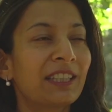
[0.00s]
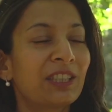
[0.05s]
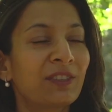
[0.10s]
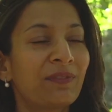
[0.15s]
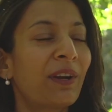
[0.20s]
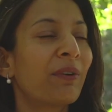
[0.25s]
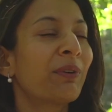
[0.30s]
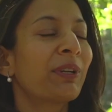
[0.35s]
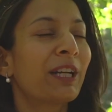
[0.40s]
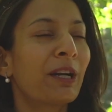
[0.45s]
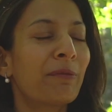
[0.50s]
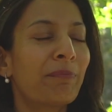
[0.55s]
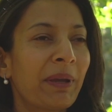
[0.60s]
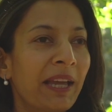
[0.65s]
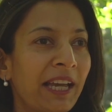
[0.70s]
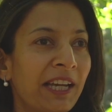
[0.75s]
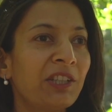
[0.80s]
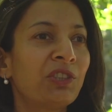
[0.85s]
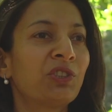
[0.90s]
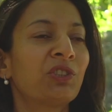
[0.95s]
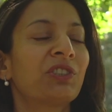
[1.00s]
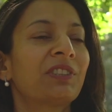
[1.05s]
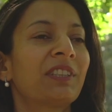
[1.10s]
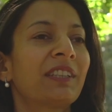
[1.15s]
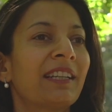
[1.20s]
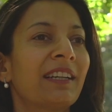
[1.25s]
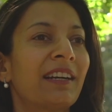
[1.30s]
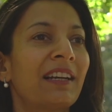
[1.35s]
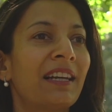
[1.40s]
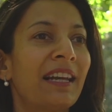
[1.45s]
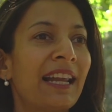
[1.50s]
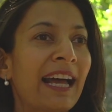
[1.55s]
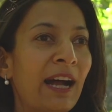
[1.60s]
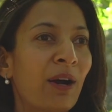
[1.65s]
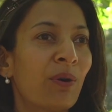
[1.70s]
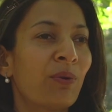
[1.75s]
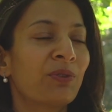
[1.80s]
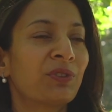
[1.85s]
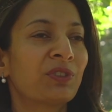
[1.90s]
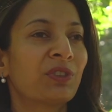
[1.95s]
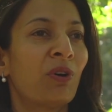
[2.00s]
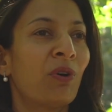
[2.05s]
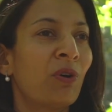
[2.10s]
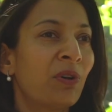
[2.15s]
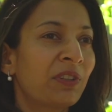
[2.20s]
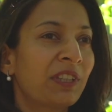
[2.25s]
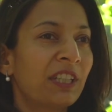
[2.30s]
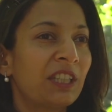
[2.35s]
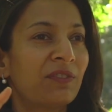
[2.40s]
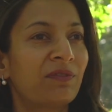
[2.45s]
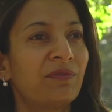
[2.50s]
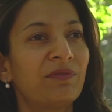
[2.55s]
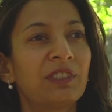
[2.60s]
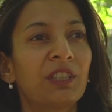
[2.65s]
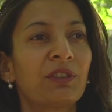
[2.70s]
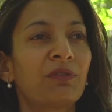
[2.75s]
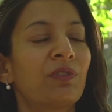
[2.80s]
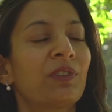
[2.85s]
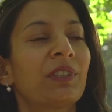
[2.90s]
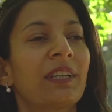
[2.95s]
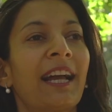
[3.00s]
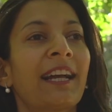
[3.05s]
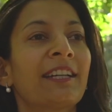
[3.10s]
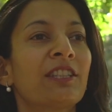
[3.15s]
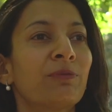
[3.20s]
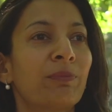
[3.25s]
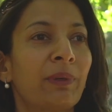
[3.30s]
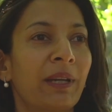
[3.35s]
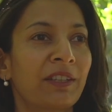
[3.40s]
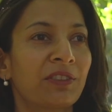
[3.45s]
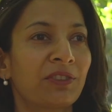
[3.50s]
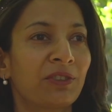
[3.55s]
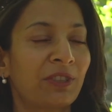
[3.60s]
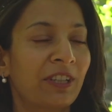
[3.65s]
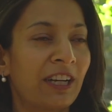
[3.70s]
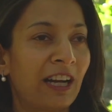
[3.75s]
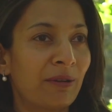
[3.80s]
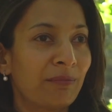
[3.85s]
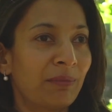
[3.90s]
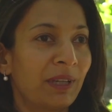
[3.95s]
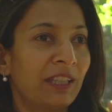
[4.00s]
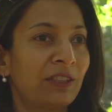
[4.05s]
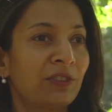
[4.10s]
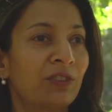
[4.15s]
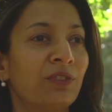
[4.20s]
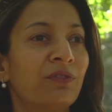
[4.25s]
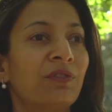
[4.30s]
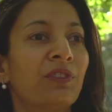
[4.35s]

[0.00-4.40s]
it's very capacious and it allows all these different aspects to come into